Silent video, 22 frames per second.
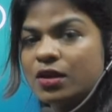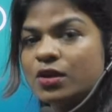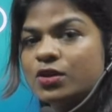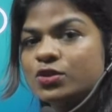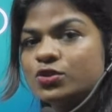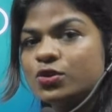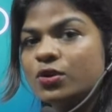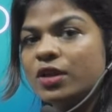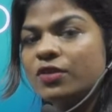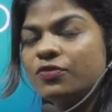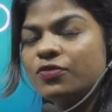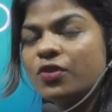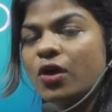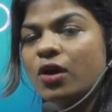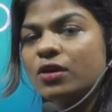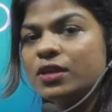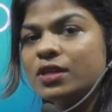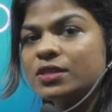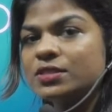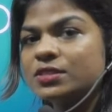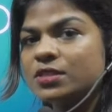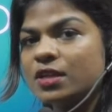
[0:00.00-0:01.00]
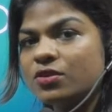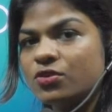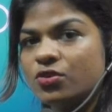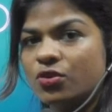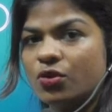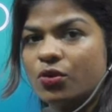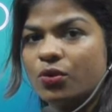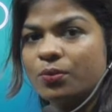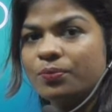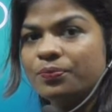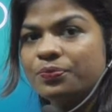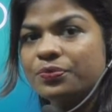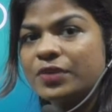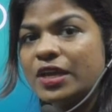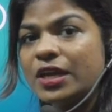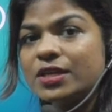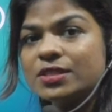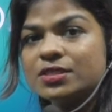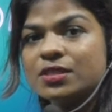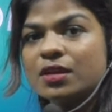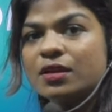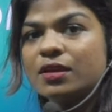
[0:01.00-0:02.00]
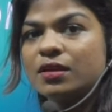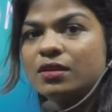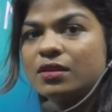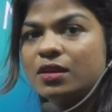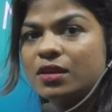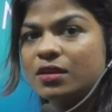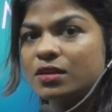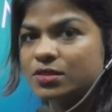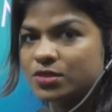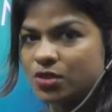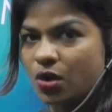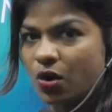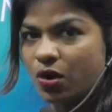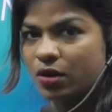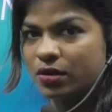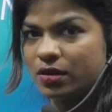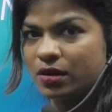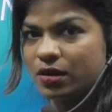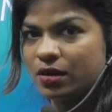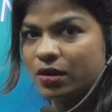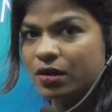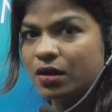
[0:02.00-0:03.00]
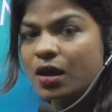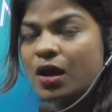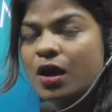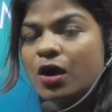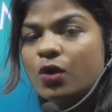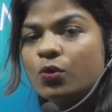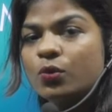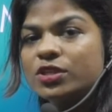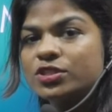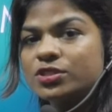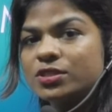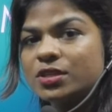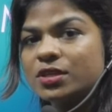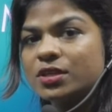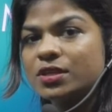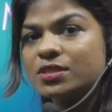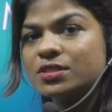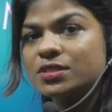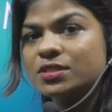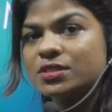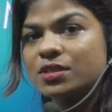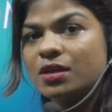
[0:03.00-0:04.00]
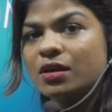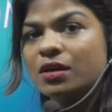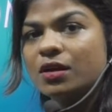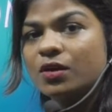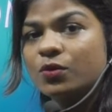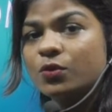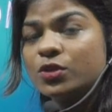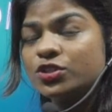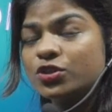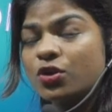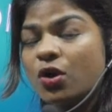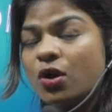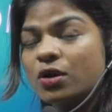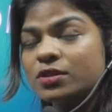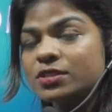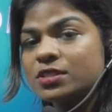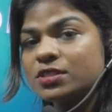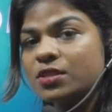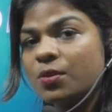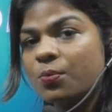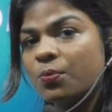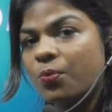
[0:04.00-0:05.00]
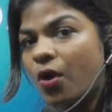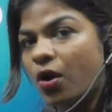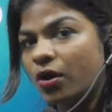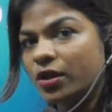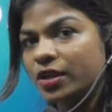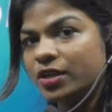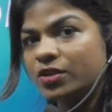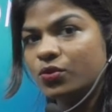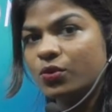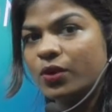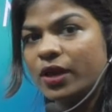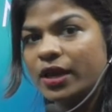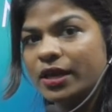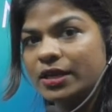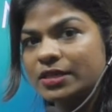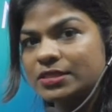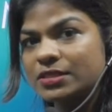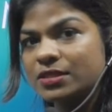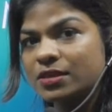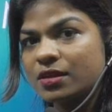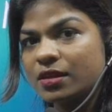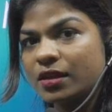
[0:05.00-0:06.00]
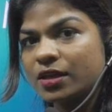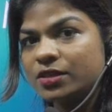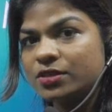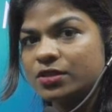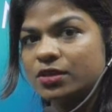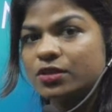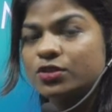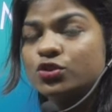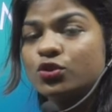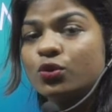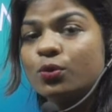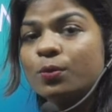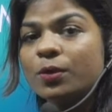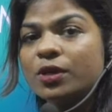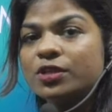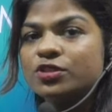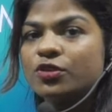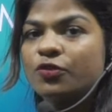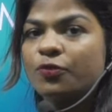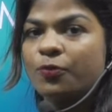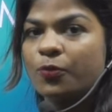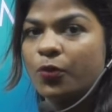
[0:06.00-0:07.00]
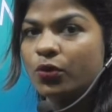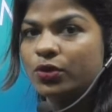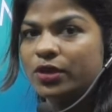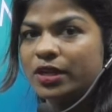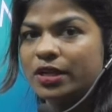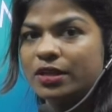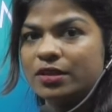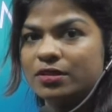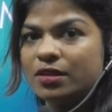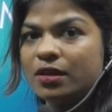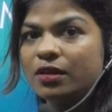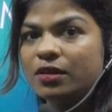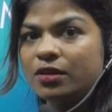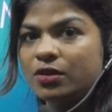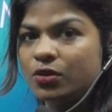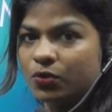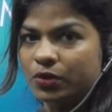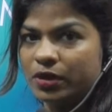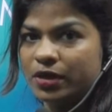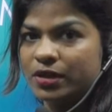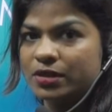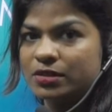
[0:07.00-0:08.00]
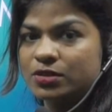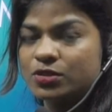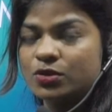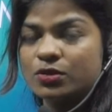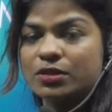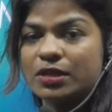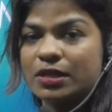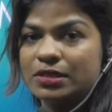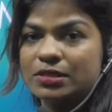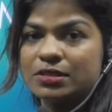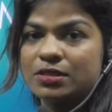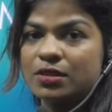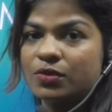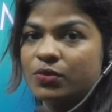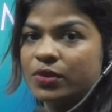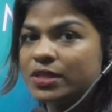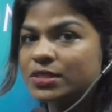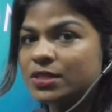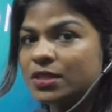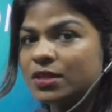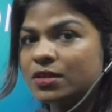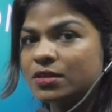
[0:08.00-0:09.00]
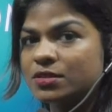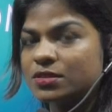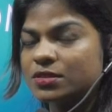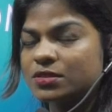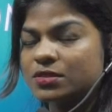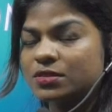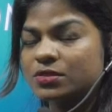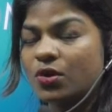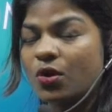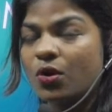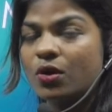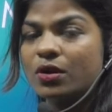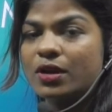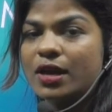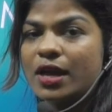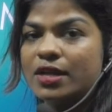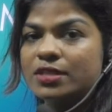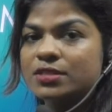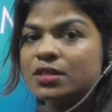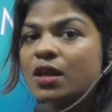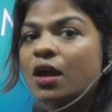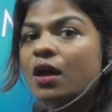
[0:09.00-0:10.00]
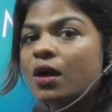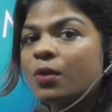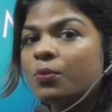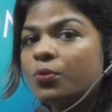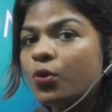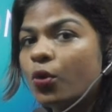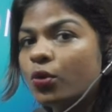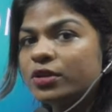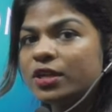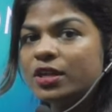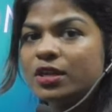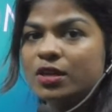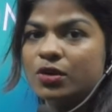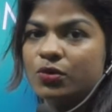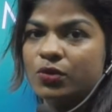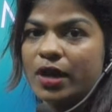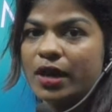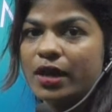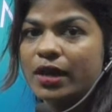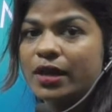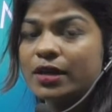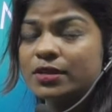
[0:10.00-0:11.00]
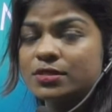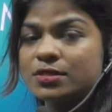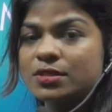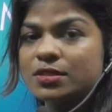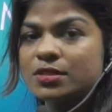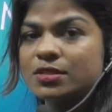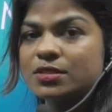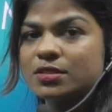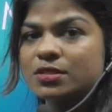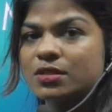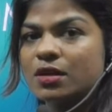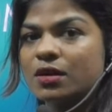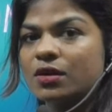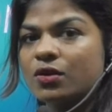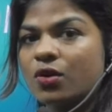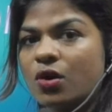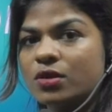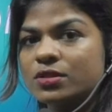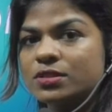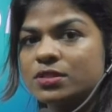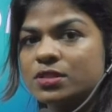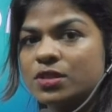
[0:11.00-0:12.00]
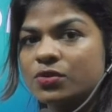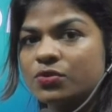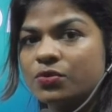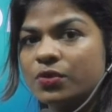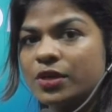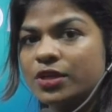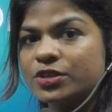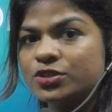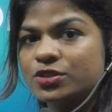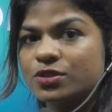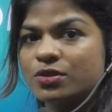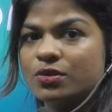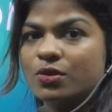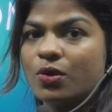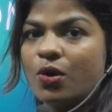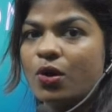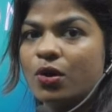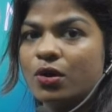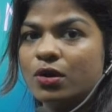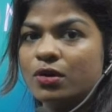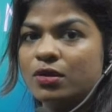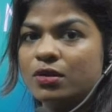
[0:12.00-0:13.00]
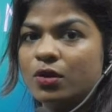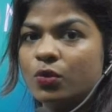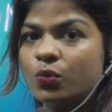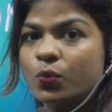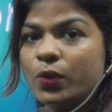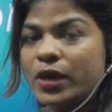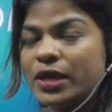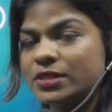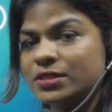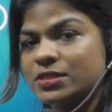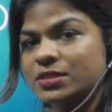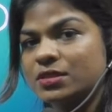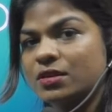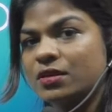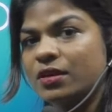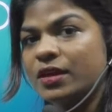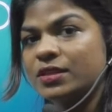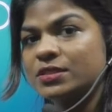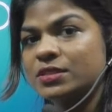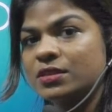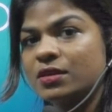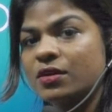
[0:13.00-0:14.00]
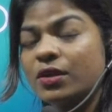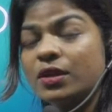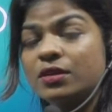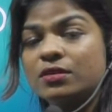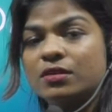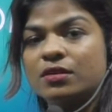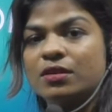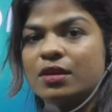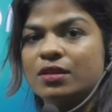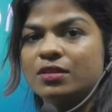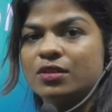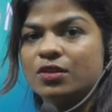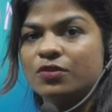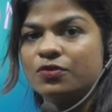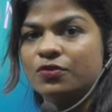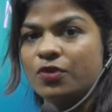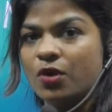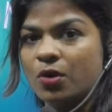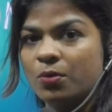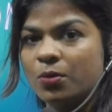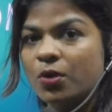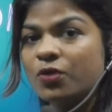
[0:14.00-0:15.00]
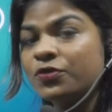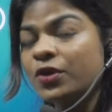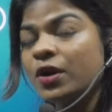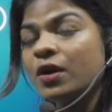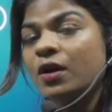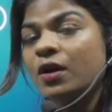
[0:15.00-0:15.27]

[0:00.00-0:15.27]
So nephrotic syndrome is a kidney disorder which causes the body to excrete too much of protein in the urine. So that is the reason it is called as proteinuria, excess concentration or waste excreted in the form of